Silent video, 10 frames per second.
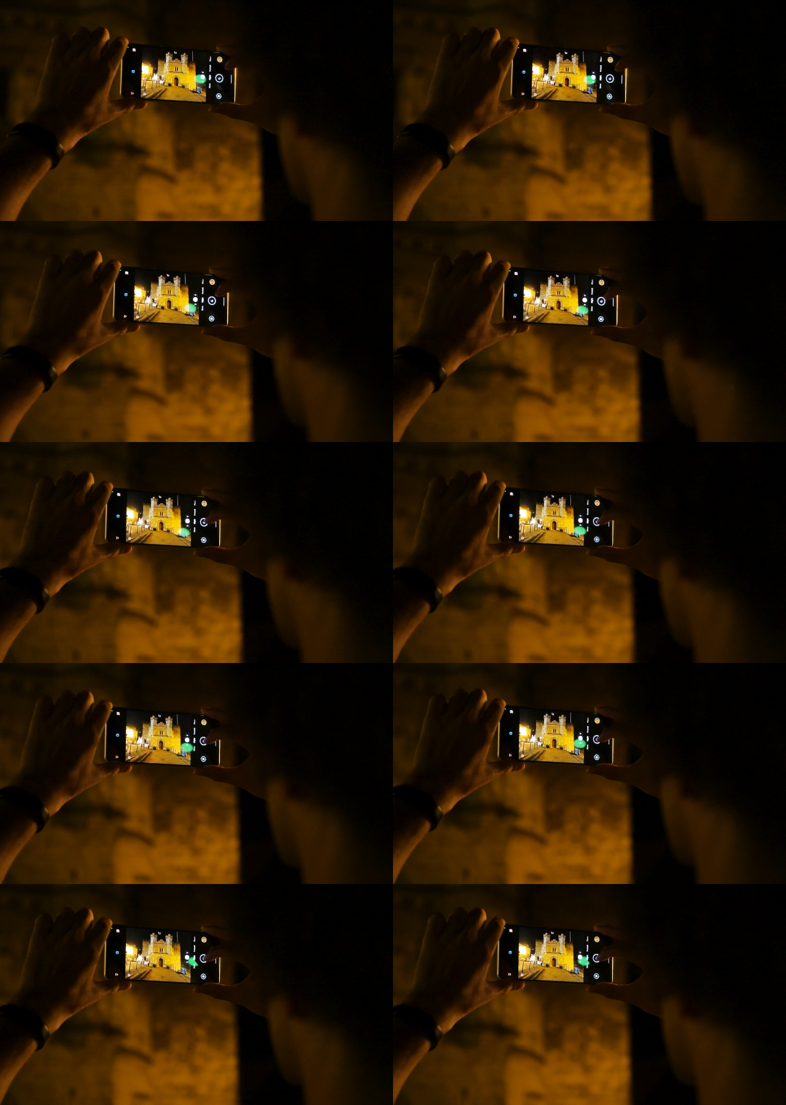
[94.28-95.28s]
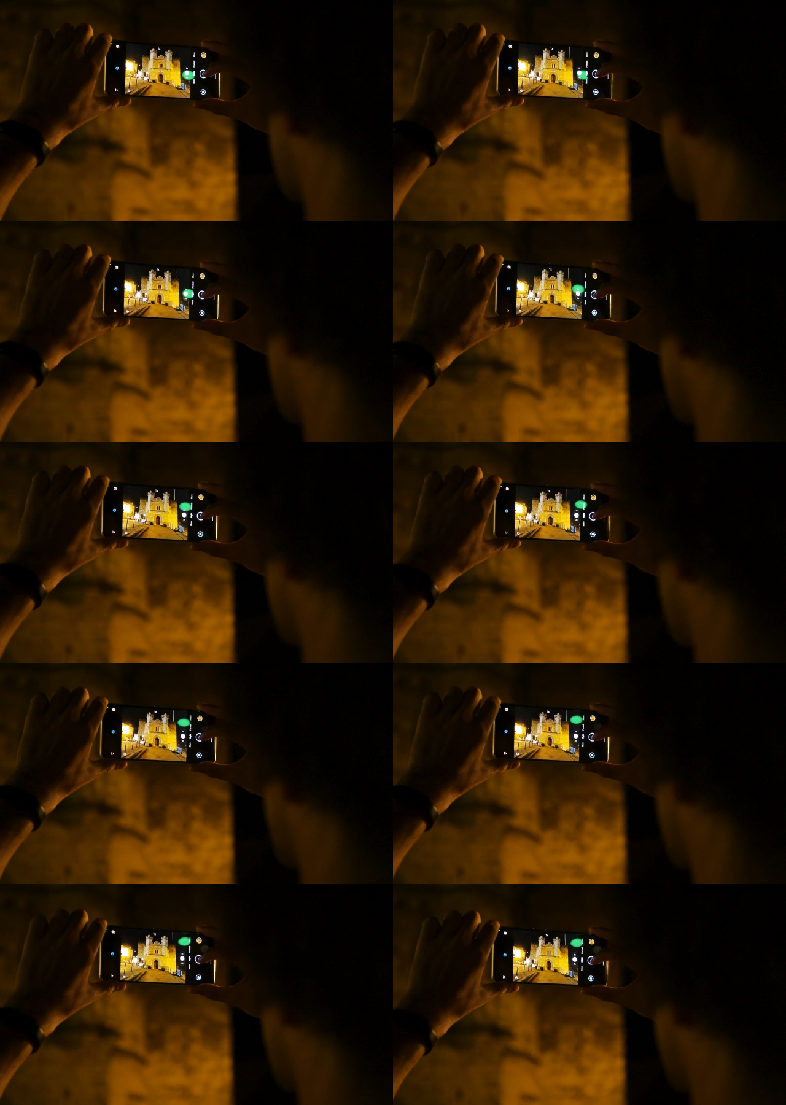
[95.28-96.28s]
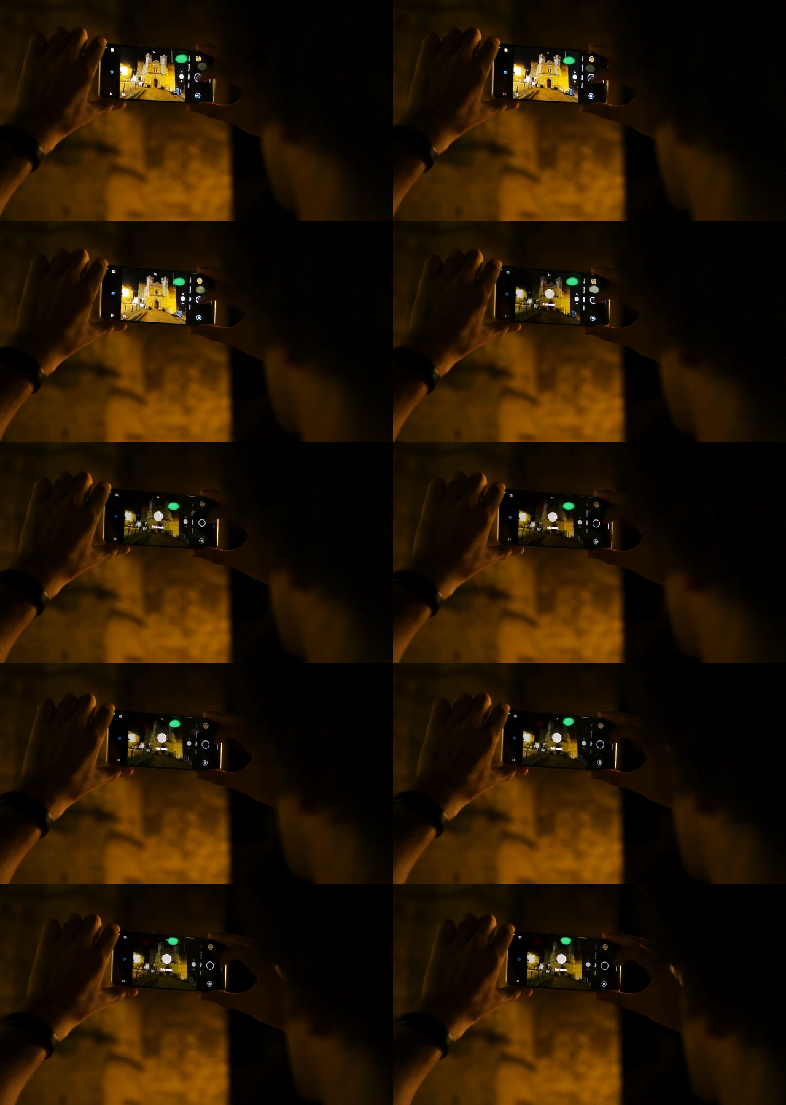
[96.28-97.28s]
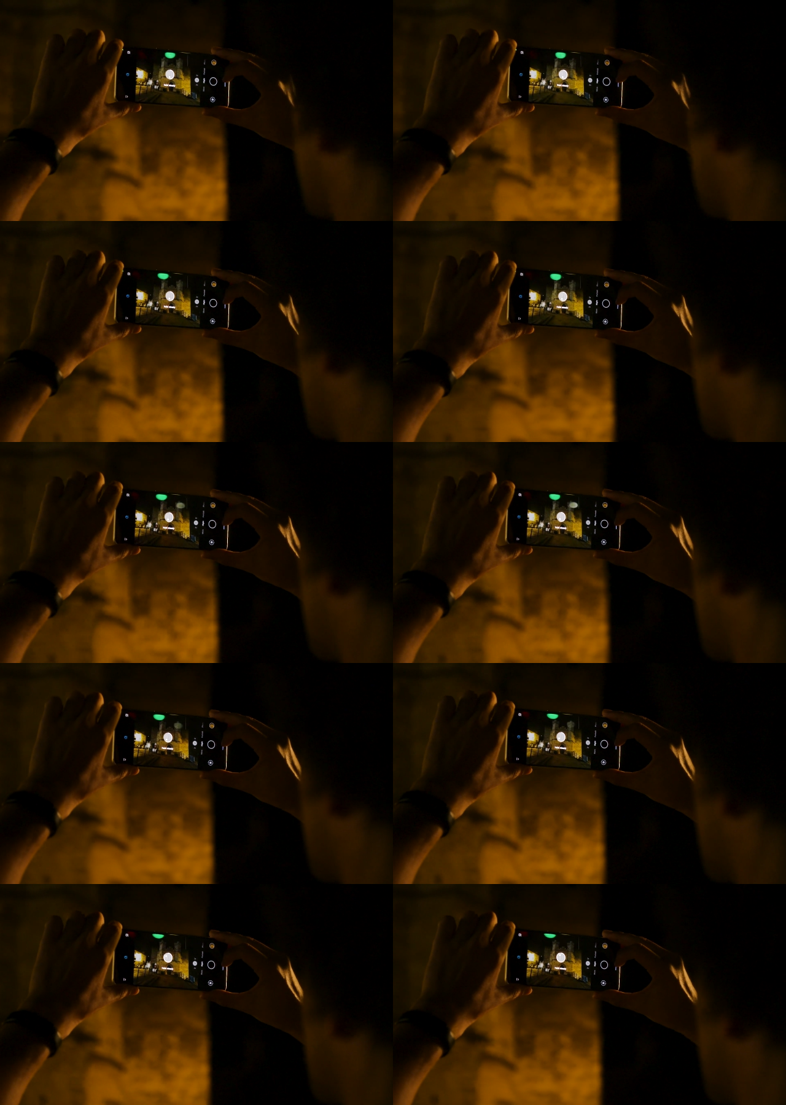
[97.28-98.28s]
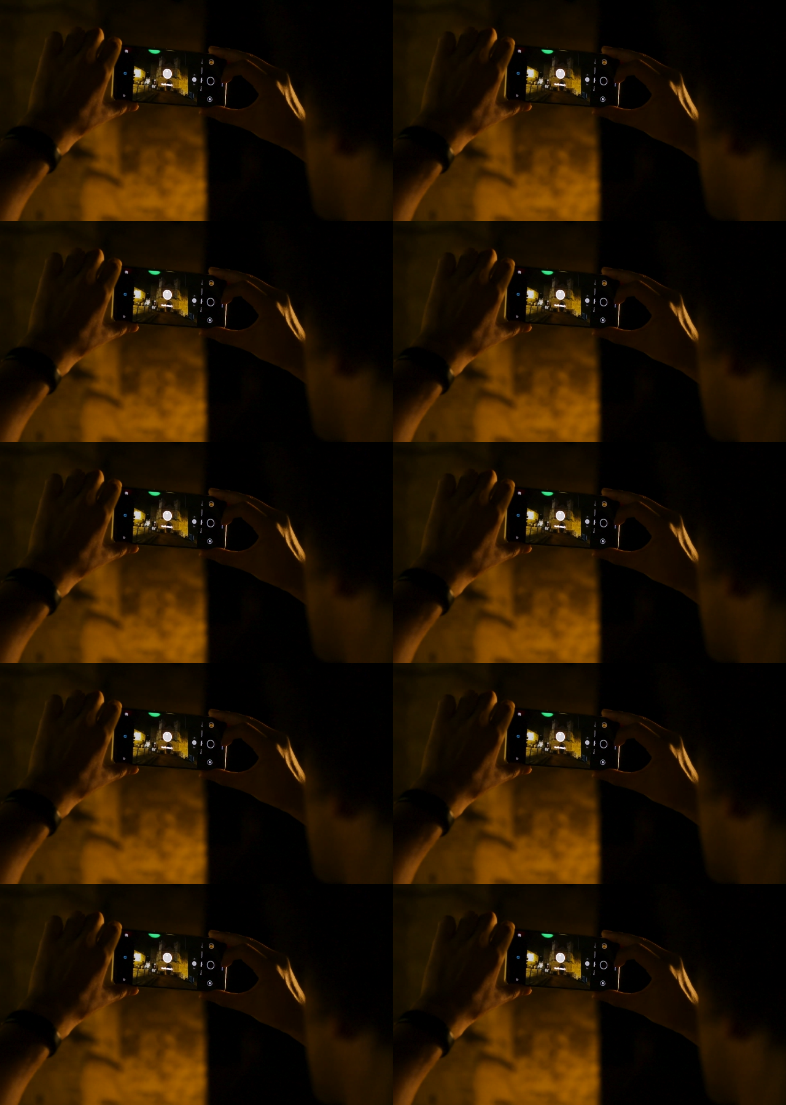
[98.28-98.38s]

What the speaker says: No face is visible, so there are no lips to read.